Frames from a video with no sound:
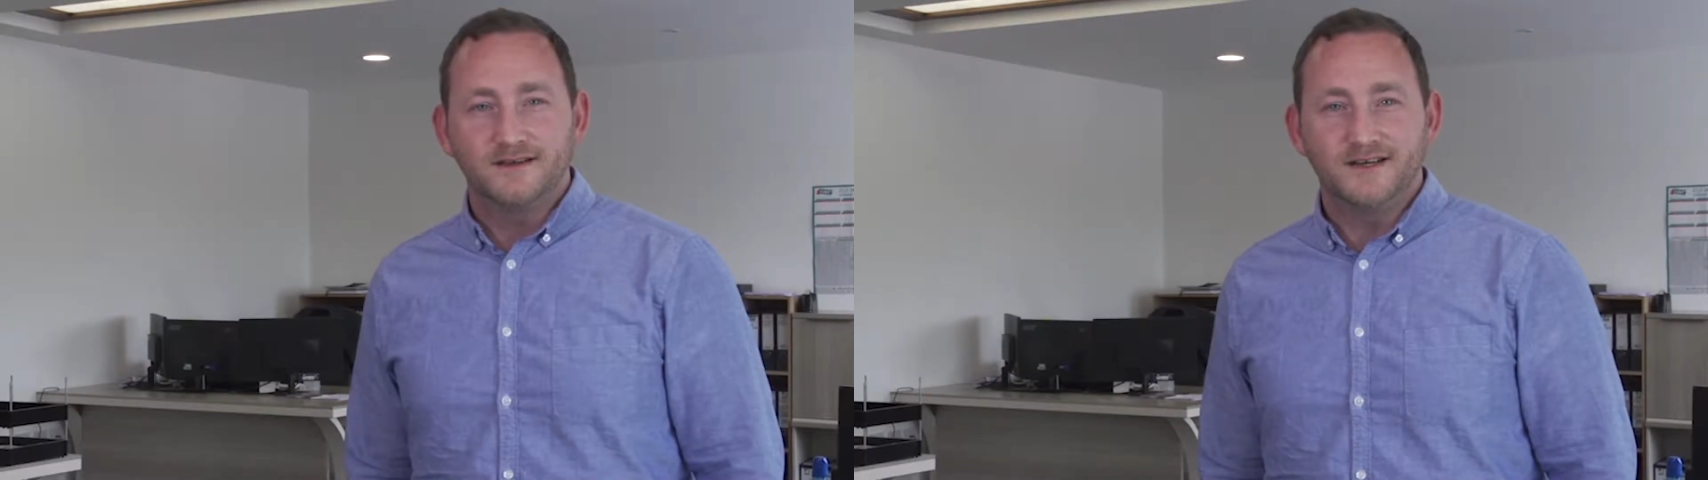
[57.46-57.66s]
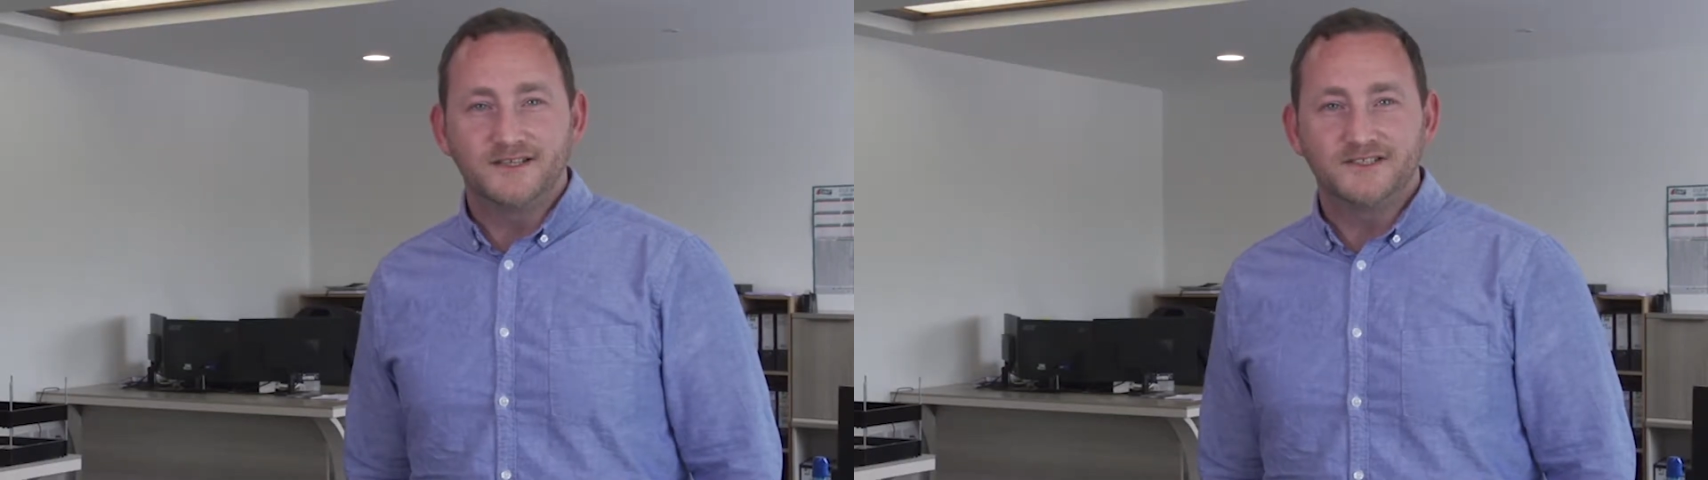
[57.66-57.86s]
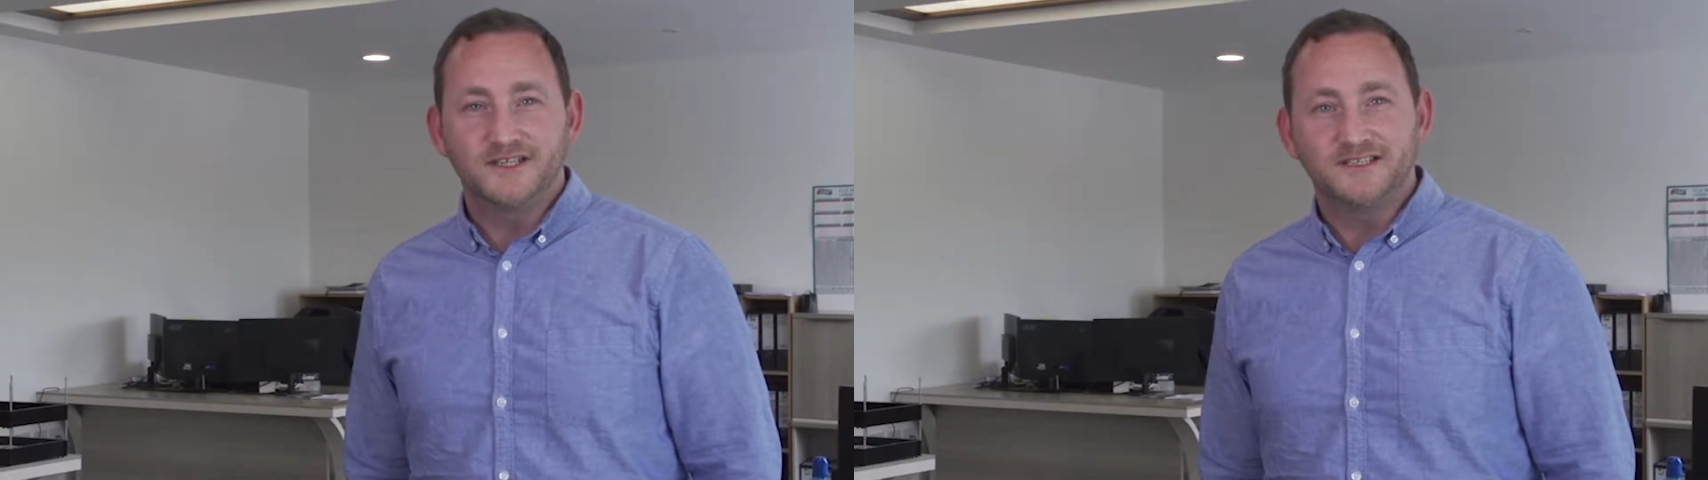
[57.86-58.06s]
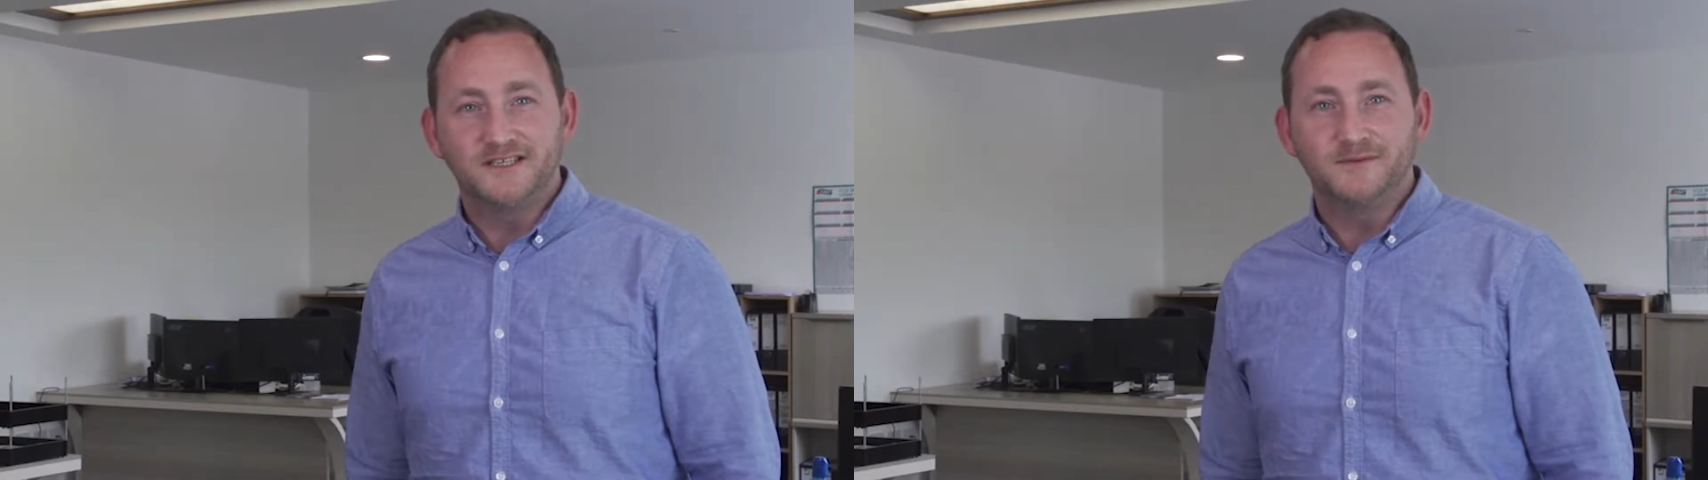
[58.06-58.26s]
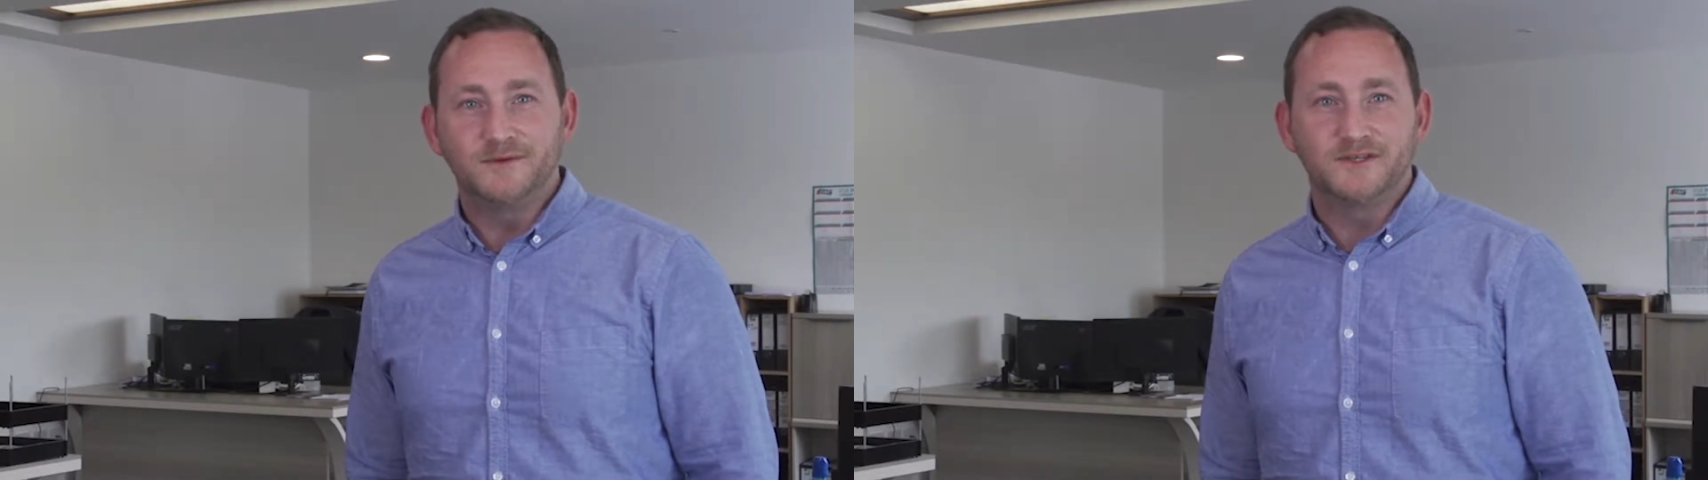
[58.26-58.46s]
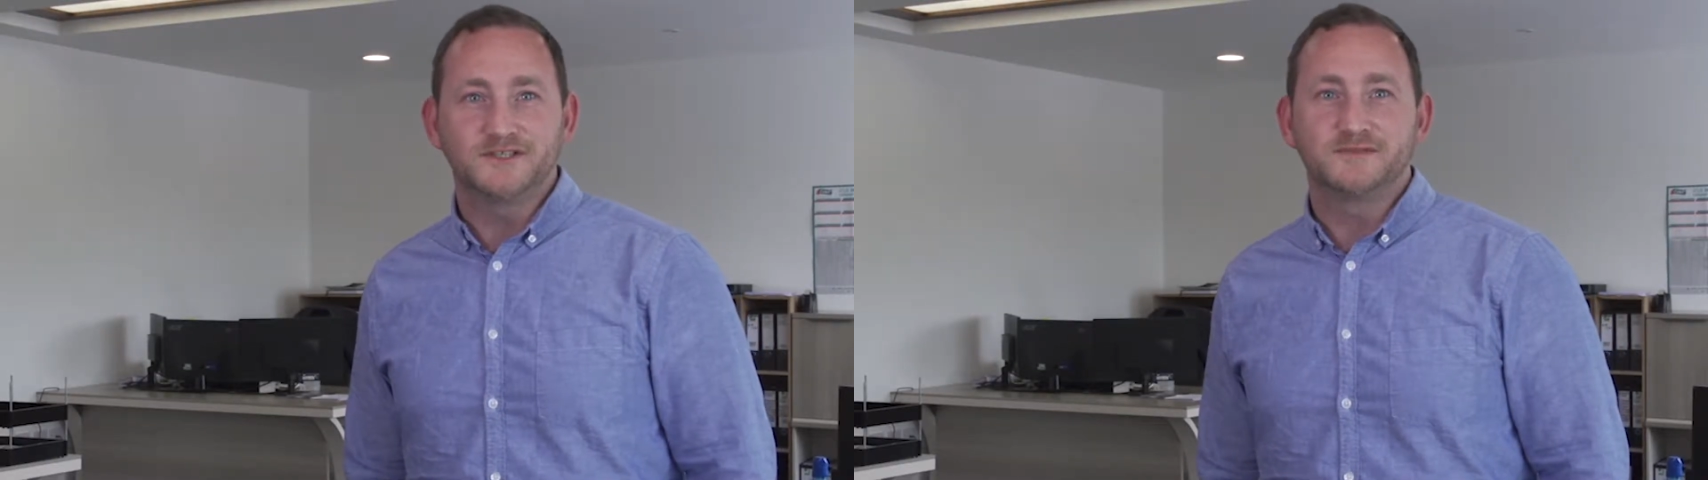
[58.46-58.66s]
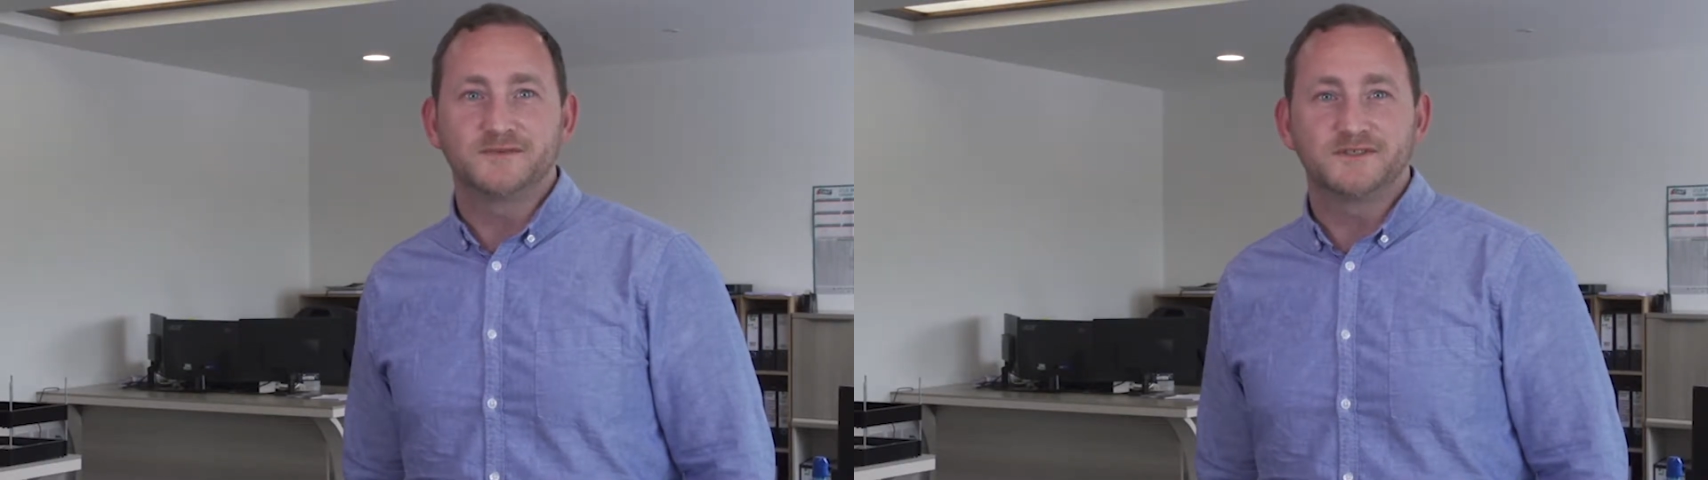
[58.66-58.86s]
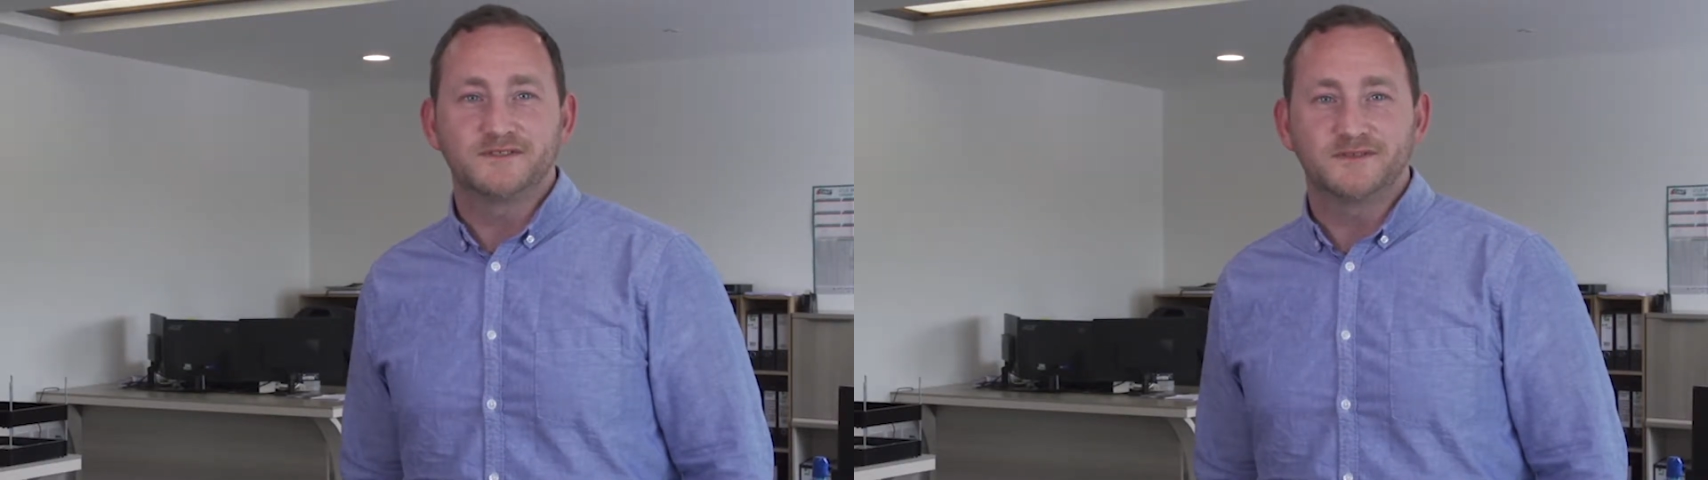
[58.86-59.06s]
I enjoy dealing with
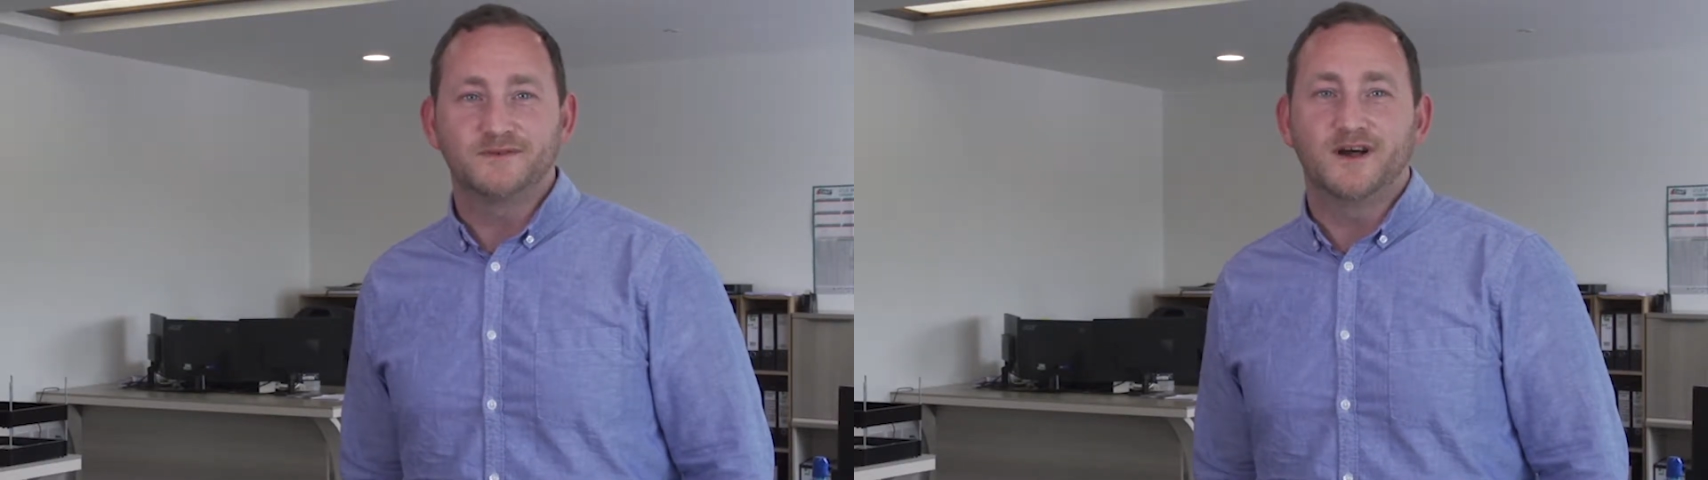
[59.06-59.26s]
customers.